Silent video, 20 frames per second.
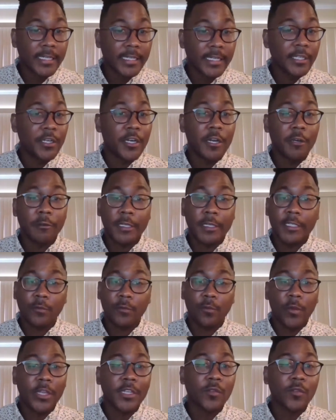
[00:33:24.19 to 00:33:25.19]

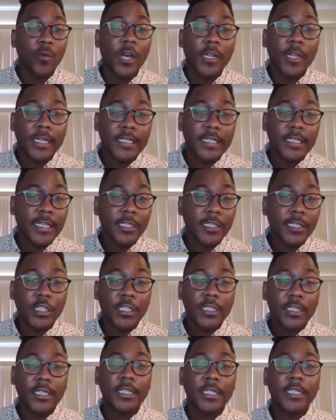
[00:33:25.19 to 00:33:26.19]
It's
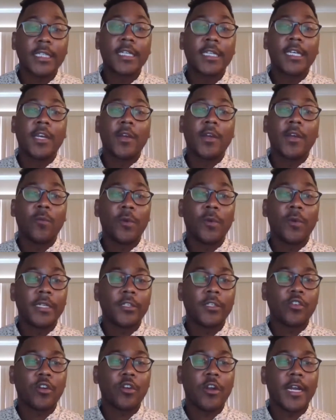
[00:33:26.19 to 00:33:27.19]
well-intentioned when
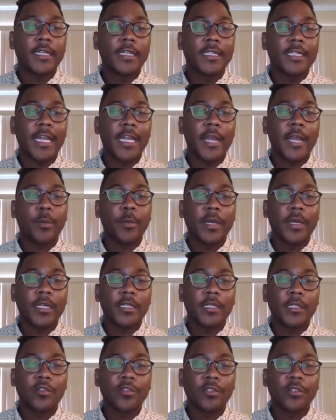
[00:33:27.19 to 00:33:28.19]
trying to implement a
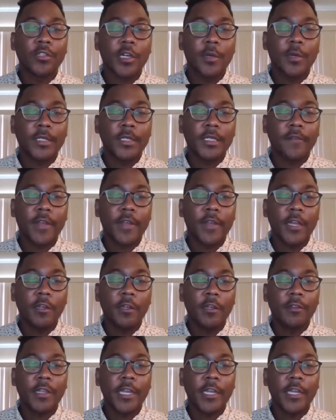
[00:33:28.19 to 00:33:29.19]
social determinants of
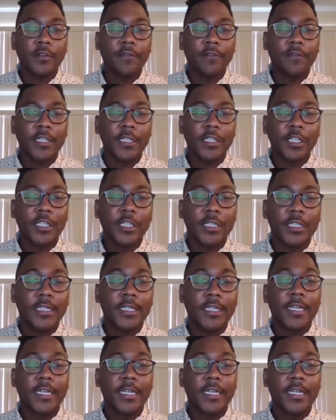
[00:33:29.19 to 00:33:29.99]
health intervention.